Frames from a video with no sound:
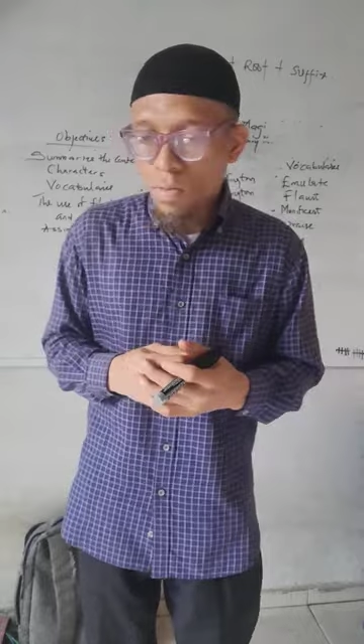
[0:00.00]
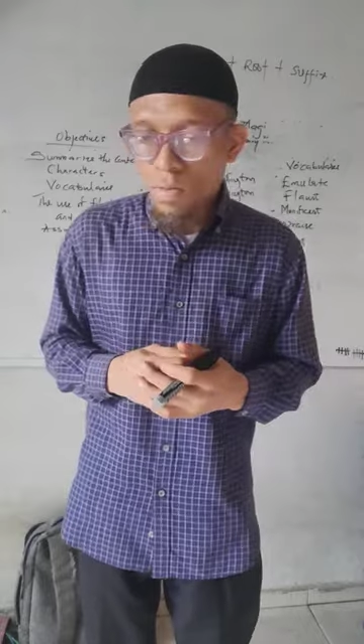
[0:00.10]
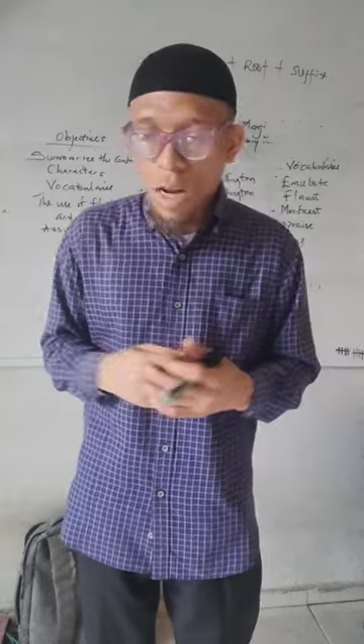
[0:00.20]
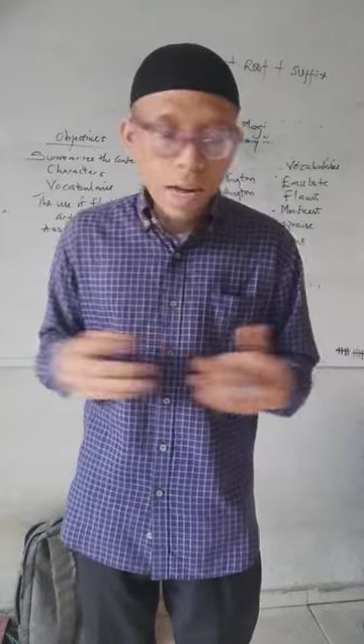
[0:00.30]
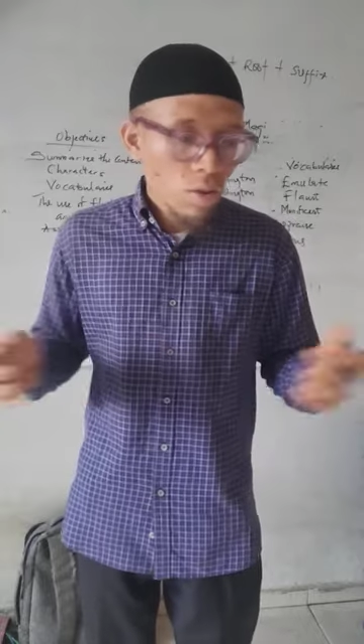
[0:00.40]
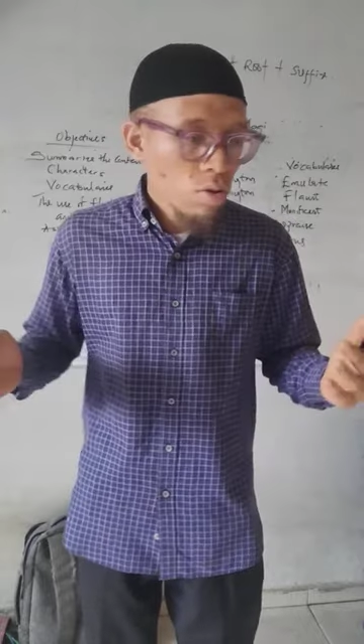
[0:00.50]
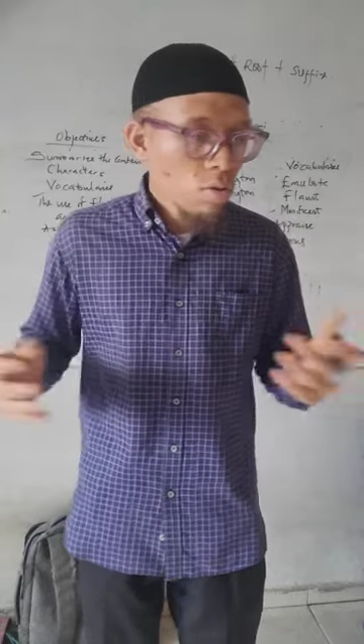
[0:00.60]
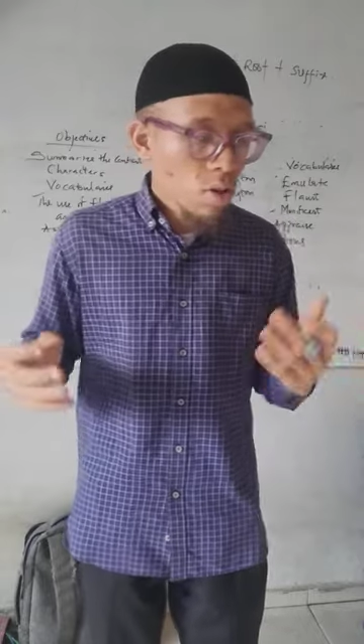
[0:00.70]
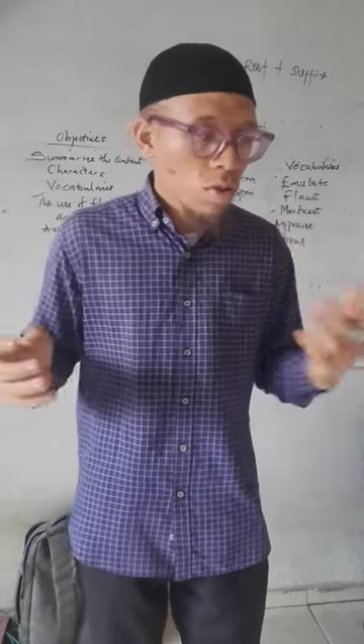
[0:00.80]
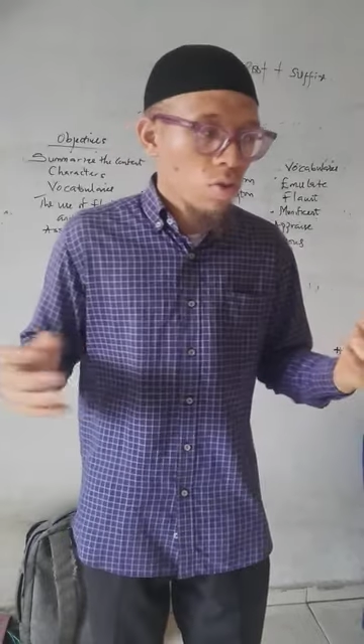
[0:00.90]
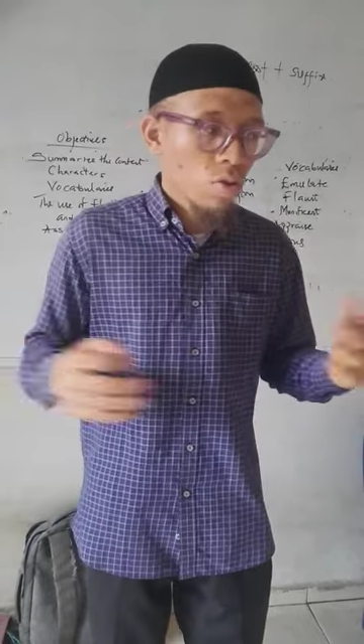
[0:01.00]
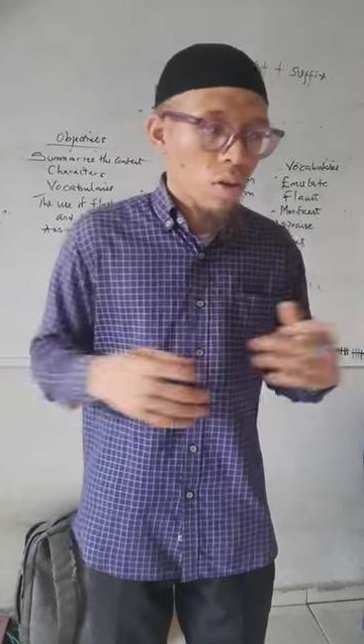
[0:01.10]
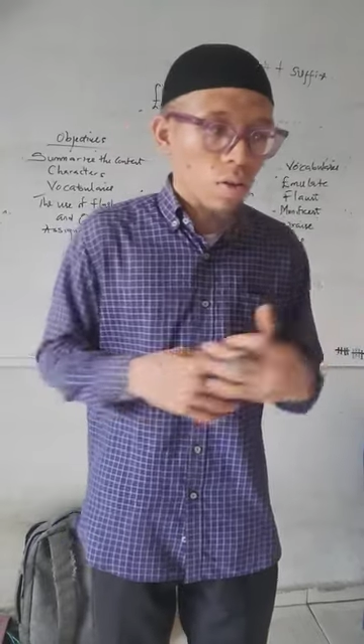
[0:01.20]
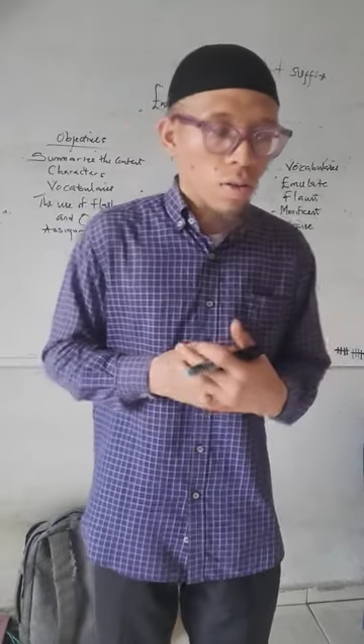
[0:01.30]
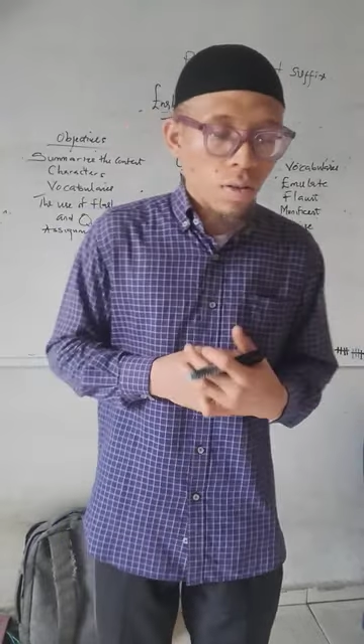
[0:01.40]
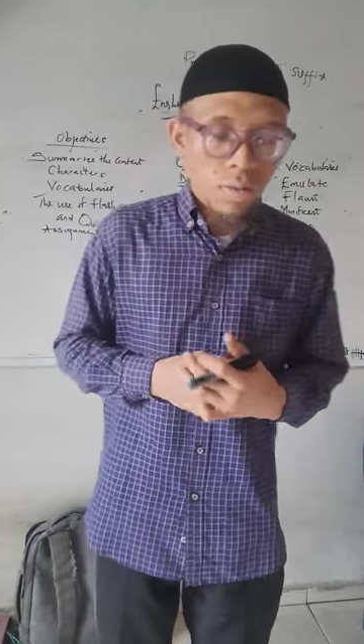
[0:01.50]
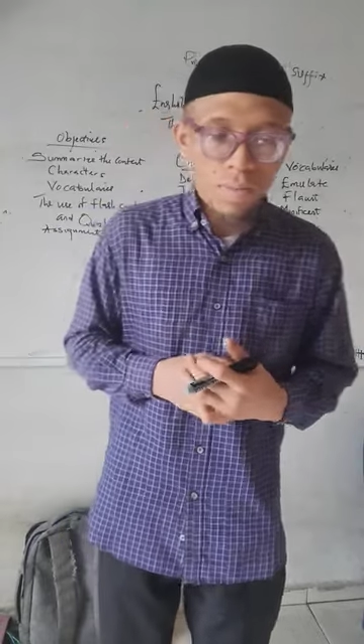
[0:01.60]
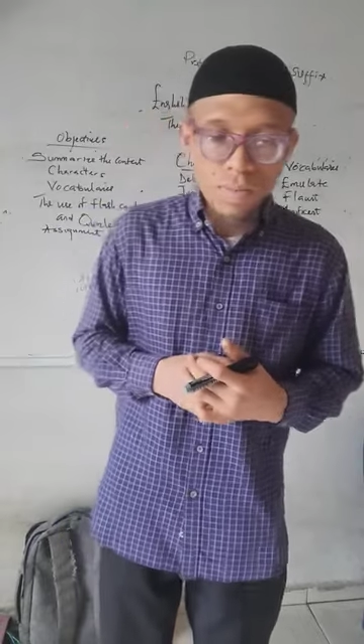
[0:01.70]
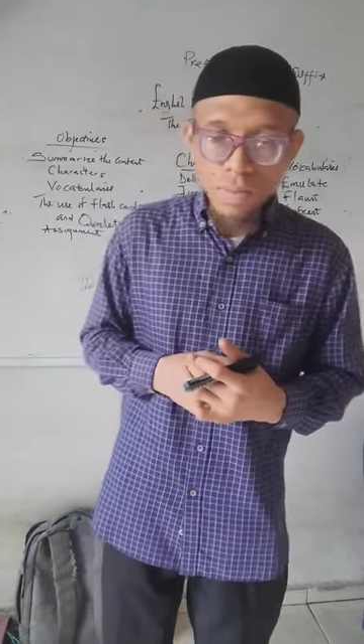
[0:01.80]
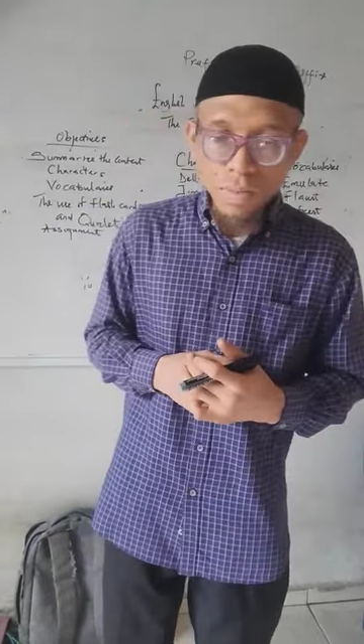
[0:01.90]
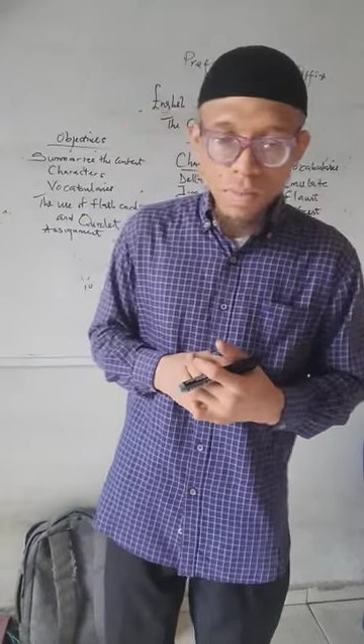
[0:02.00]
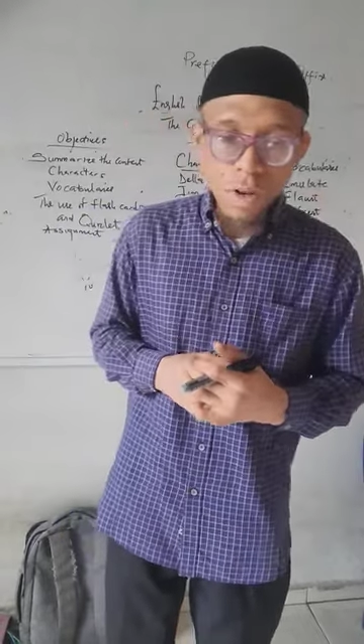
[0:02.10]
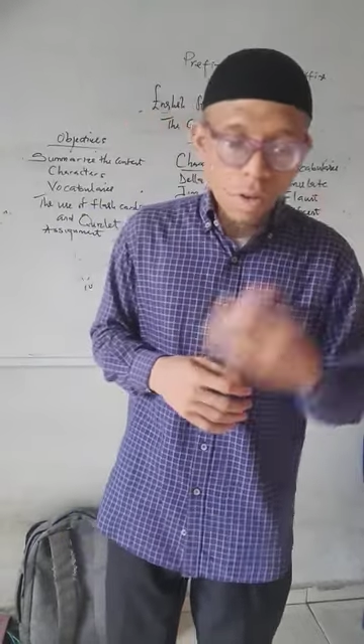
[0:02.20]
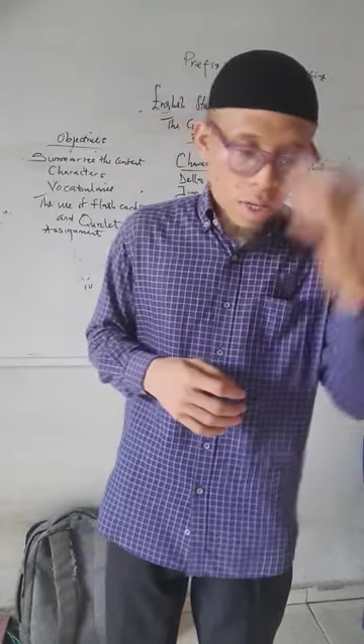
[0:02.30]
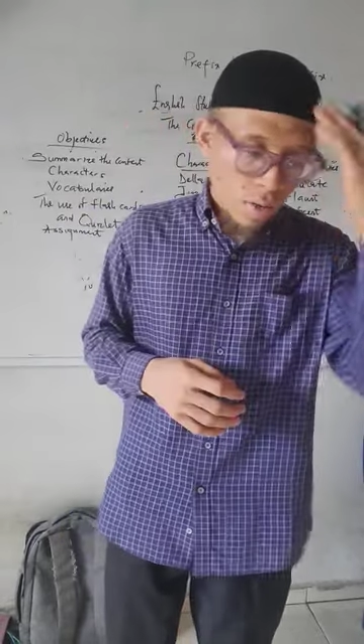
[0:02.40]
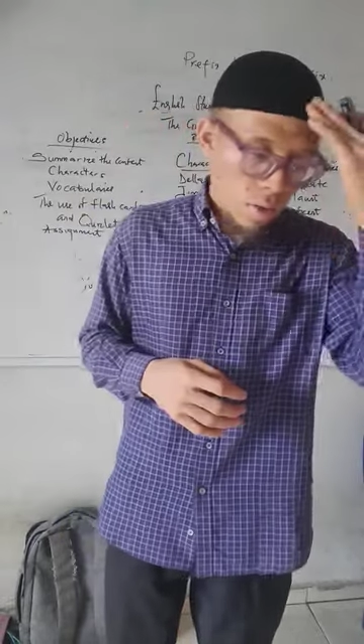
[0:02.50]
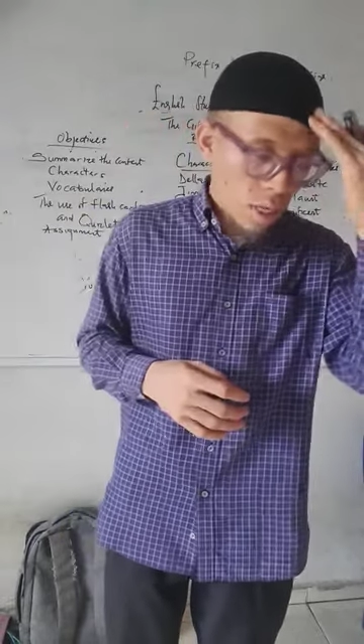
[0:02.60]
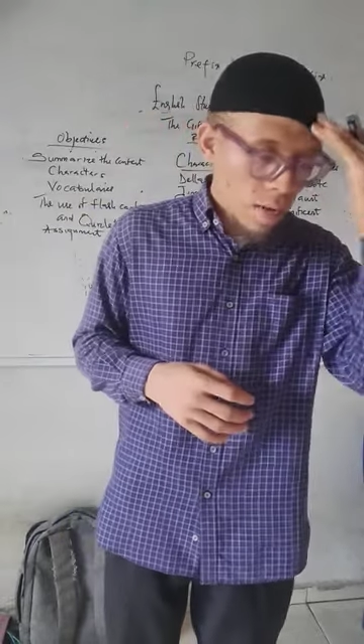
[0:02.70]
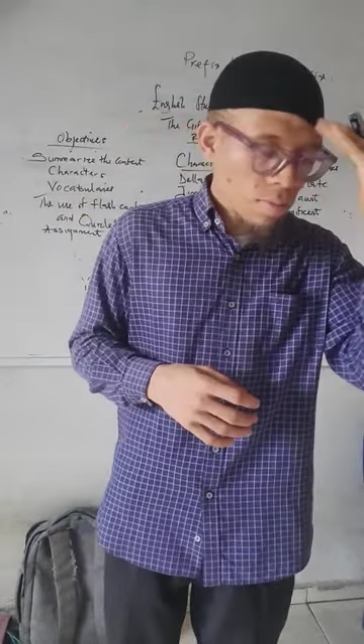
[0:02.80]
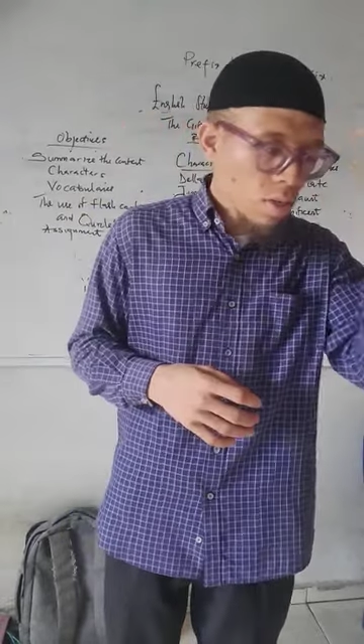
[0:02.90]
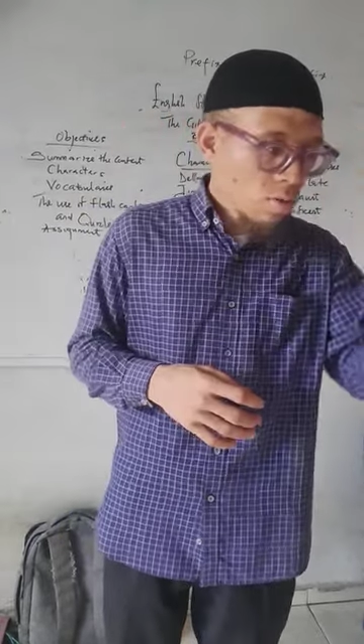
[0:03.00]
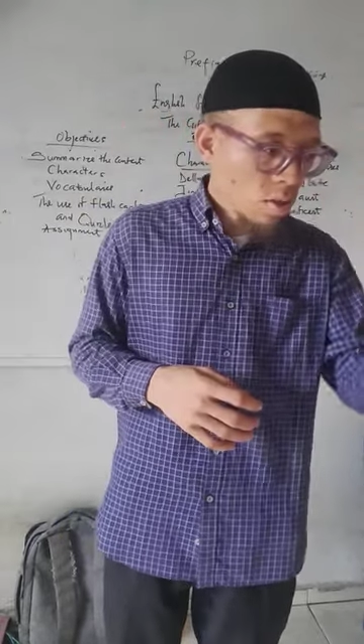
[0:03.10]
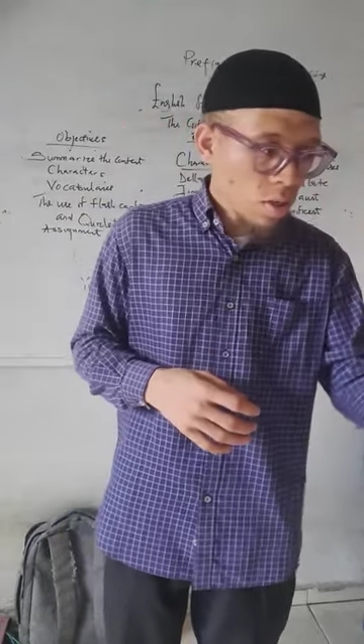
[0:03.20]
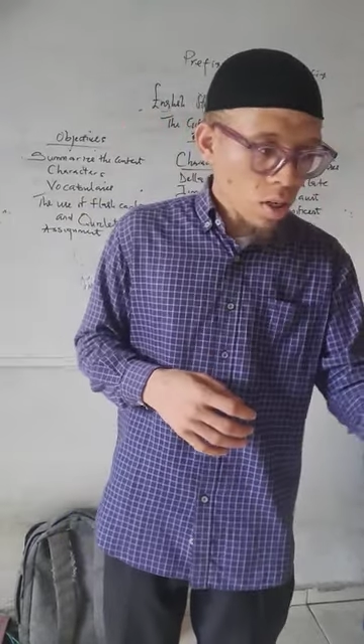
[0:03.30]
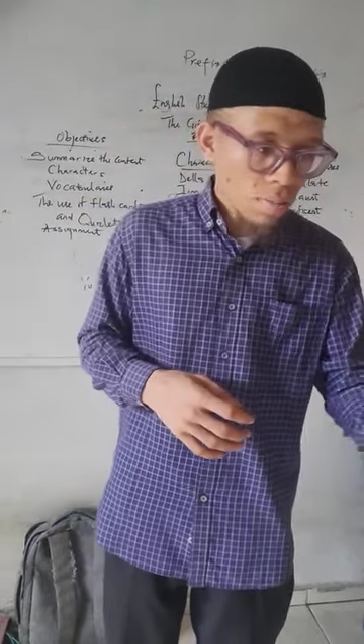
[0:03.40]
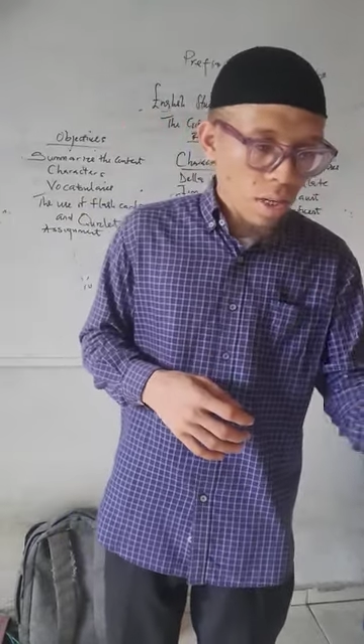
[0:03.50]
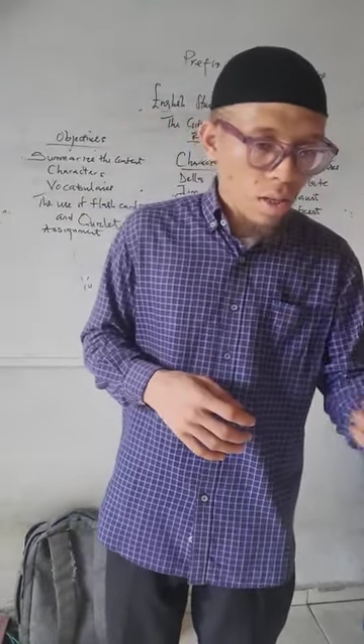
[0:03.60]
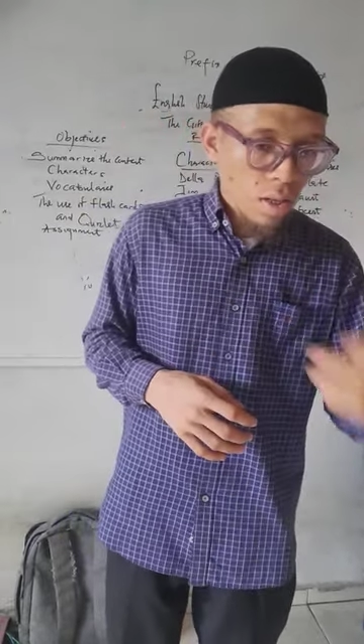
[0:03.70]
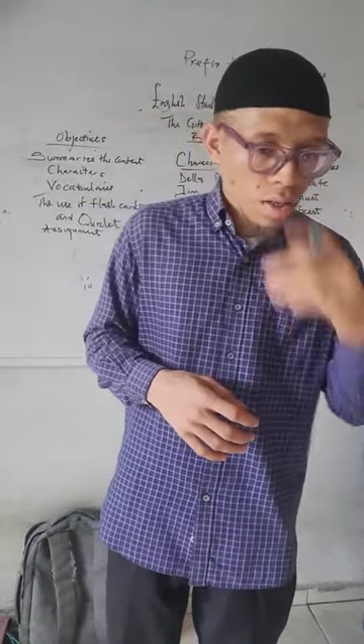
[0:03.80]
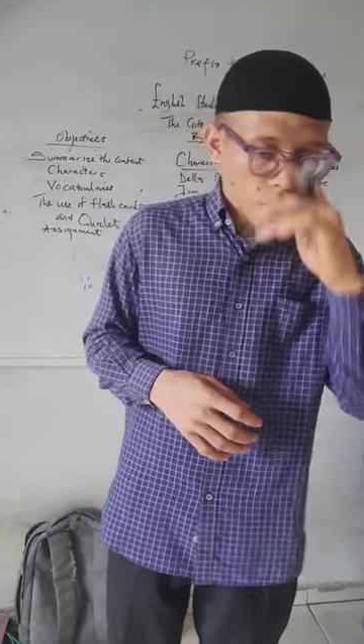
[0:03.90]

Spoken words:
Would like to look into it. Oh yes, Sam, you want to tell me?